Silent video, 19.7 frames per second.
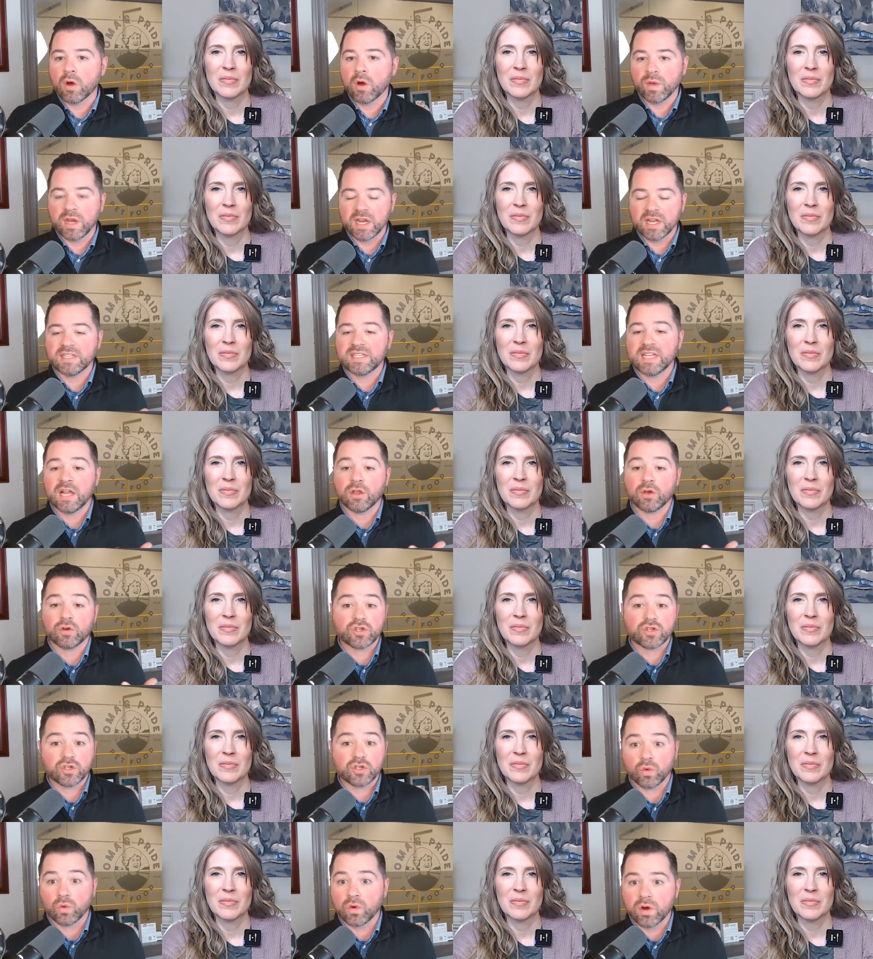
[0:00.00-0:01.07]
Speaker 1: are. We didn't
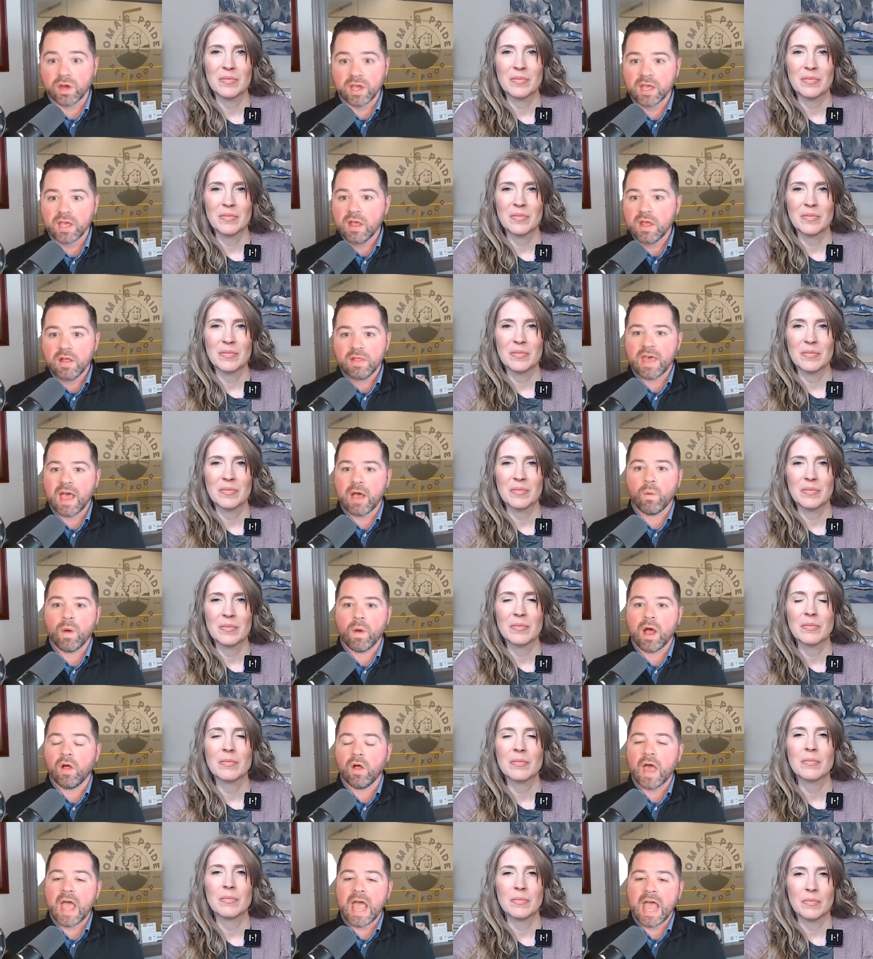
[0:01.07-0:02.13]
tell our story
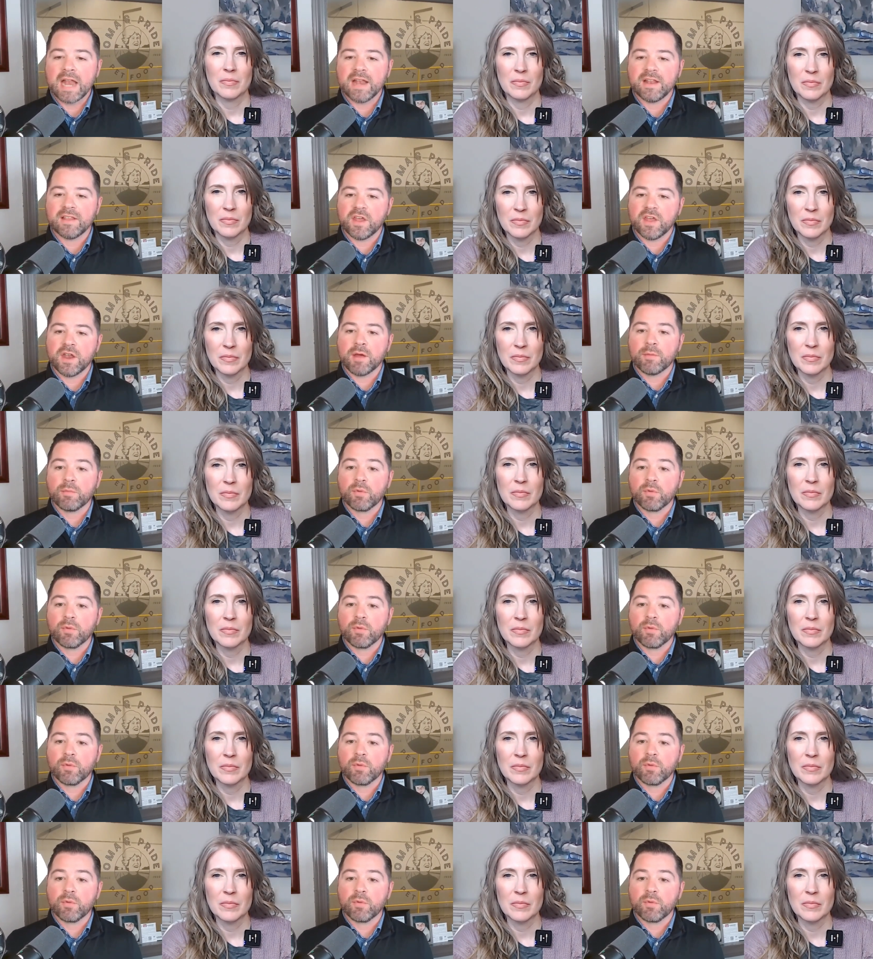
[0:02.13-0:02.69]
that well. And the